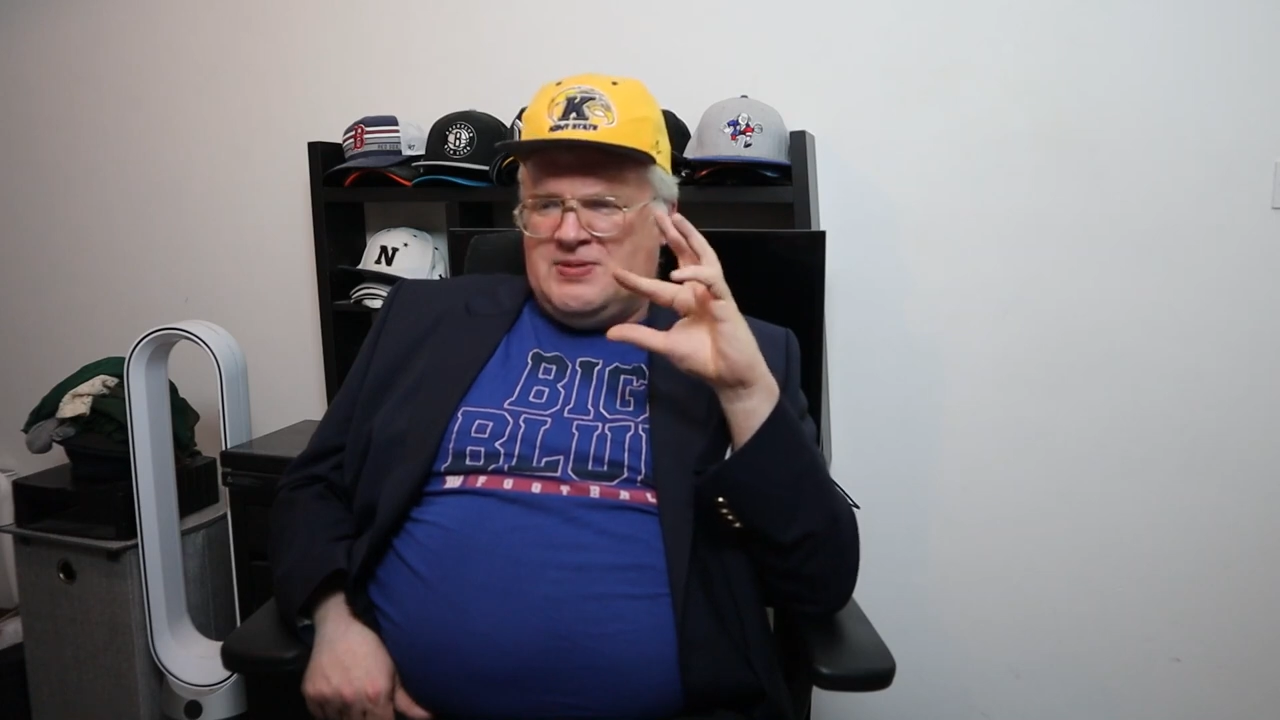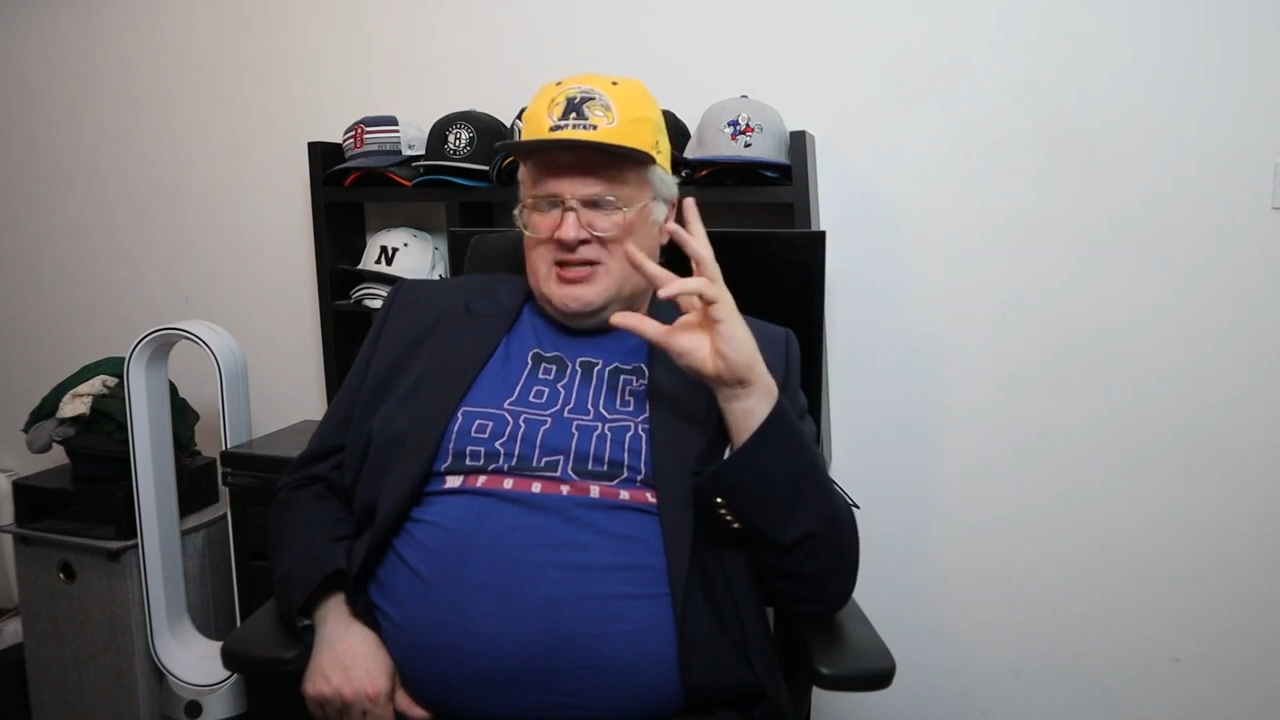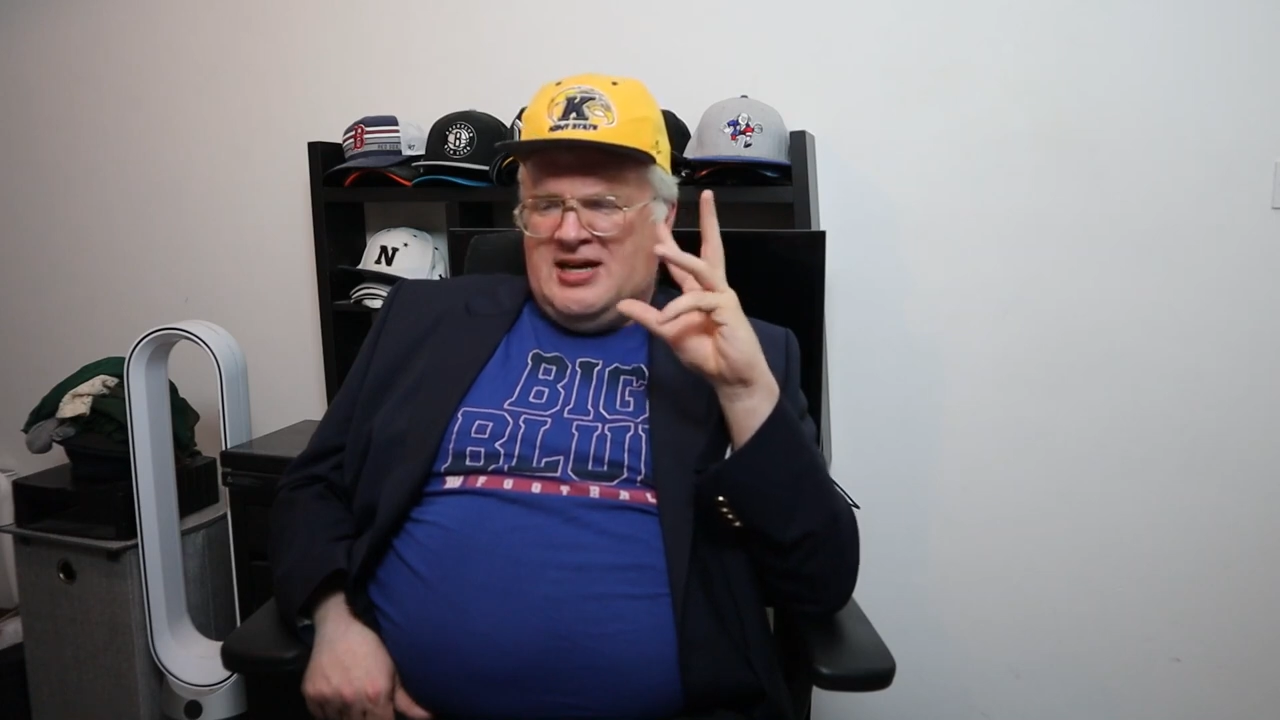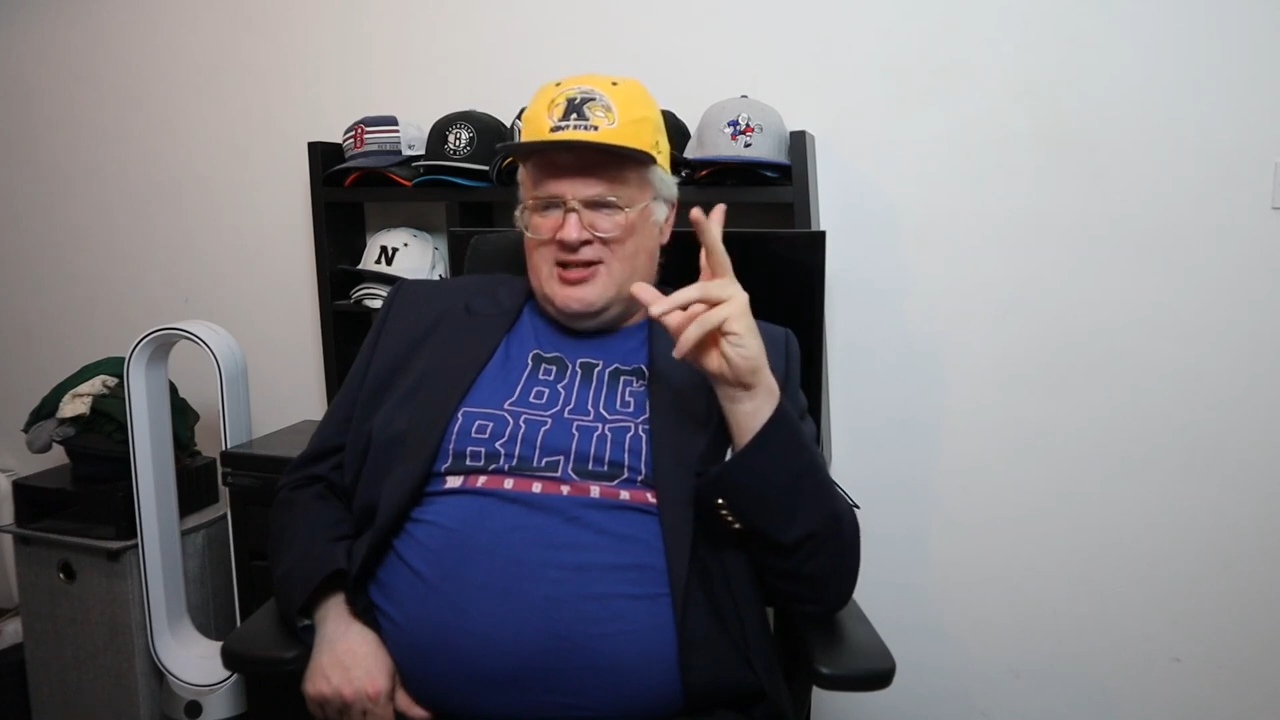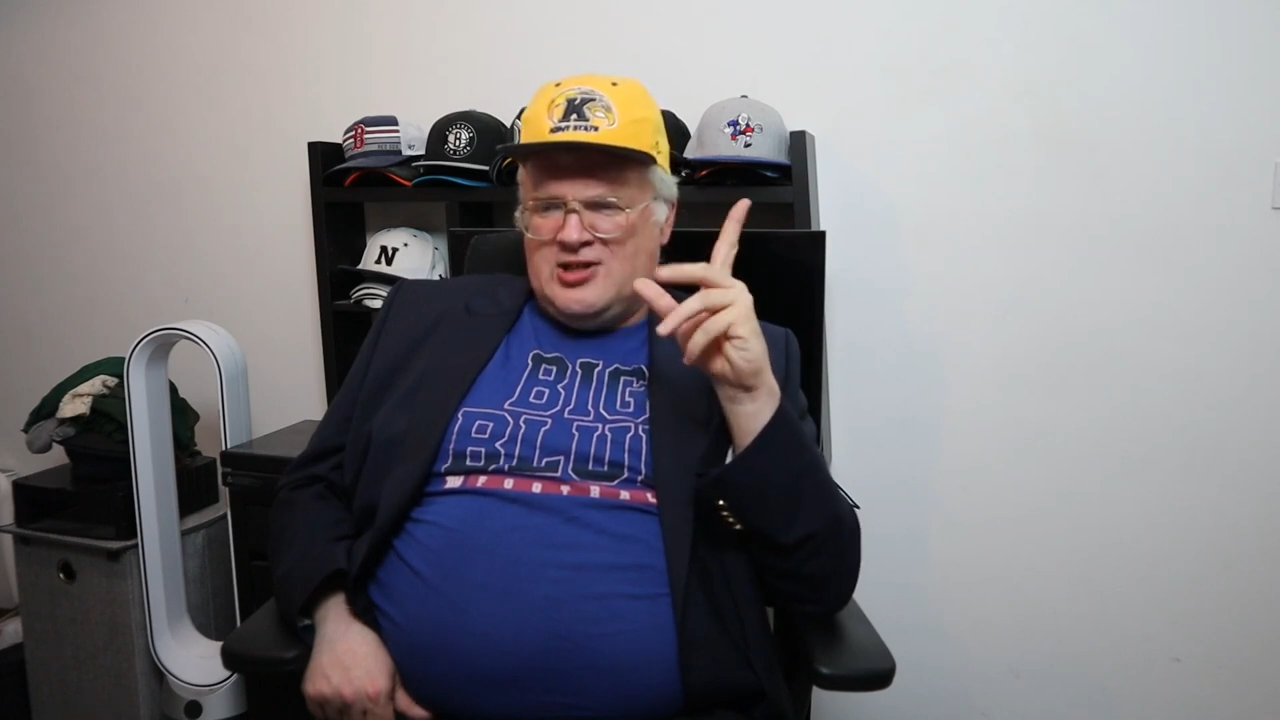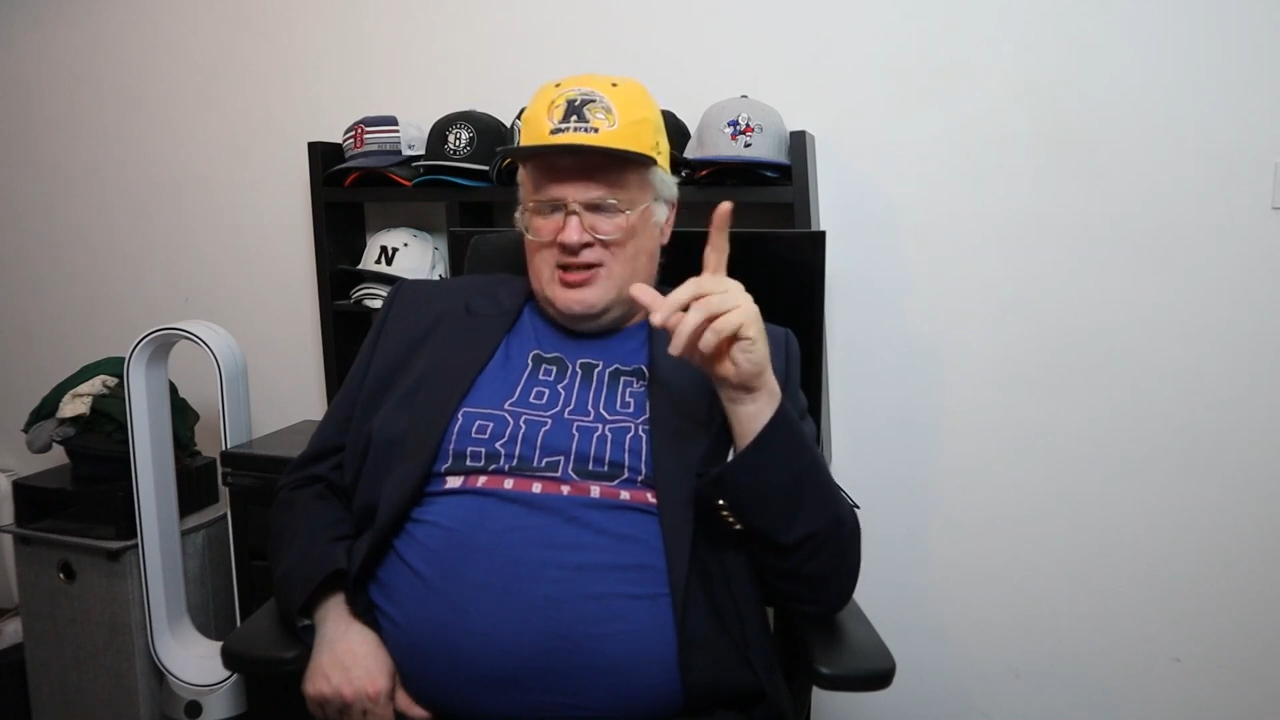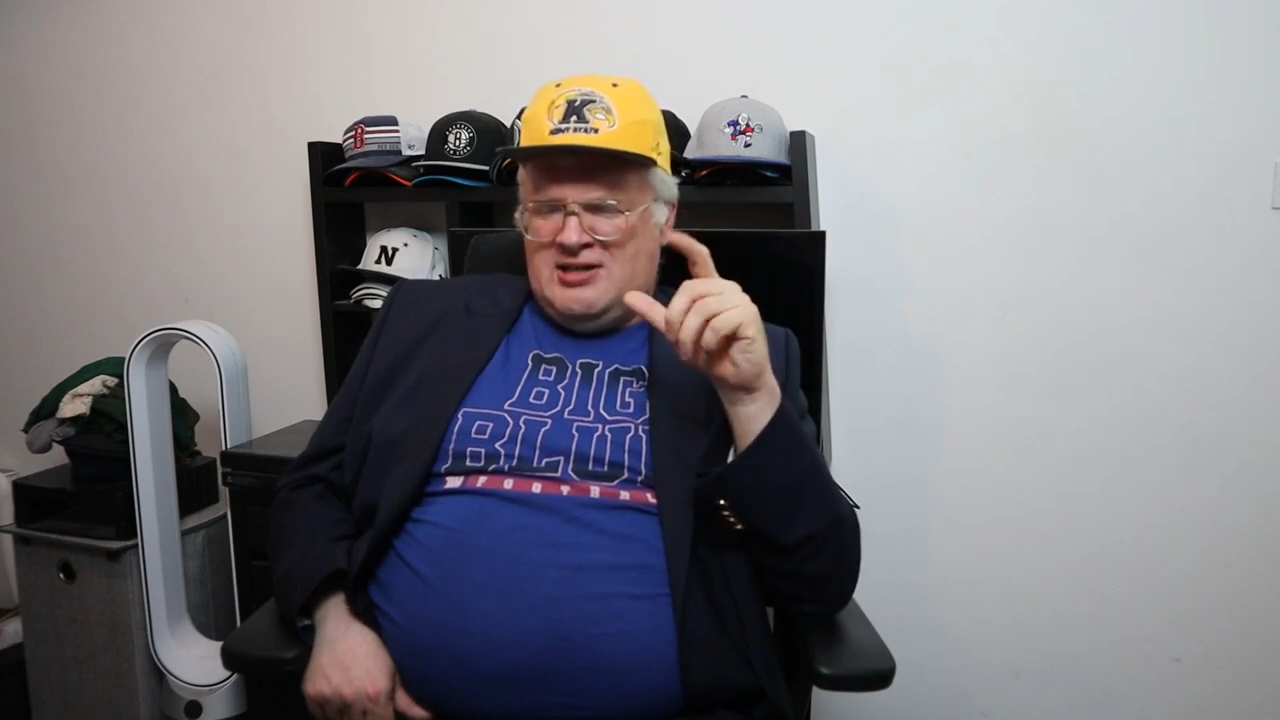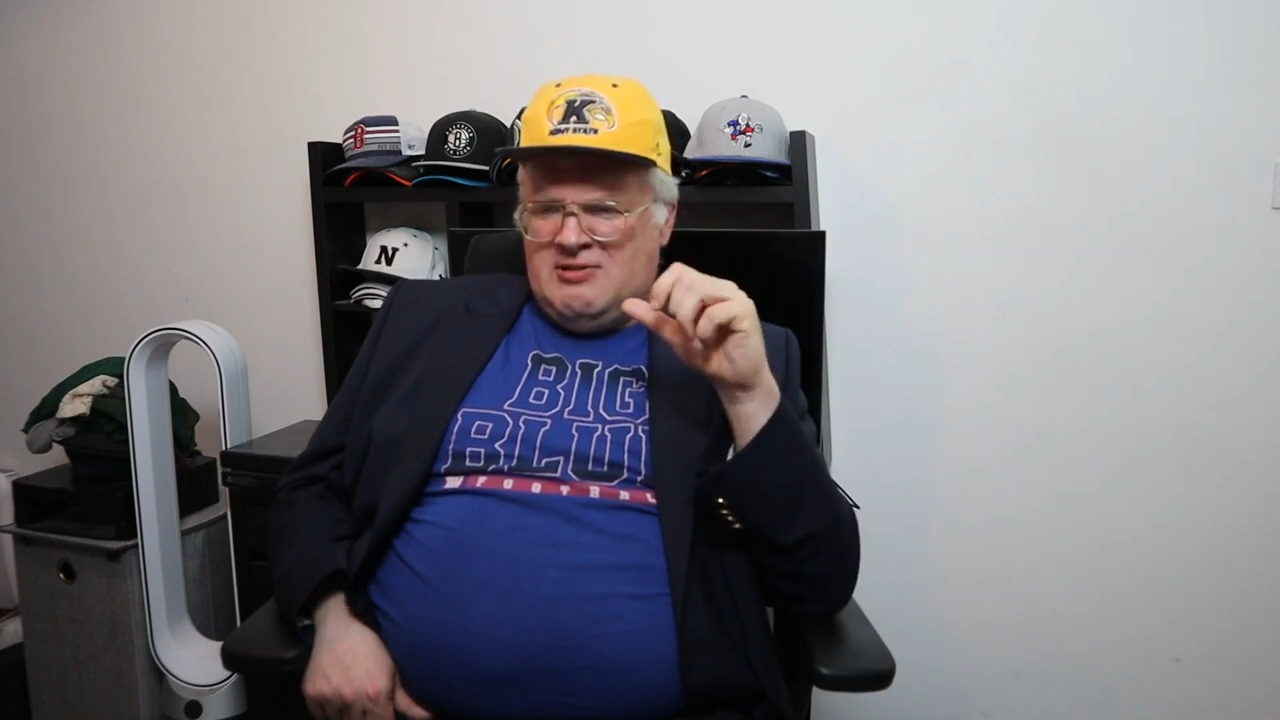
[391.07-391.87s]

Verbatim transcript: potentially a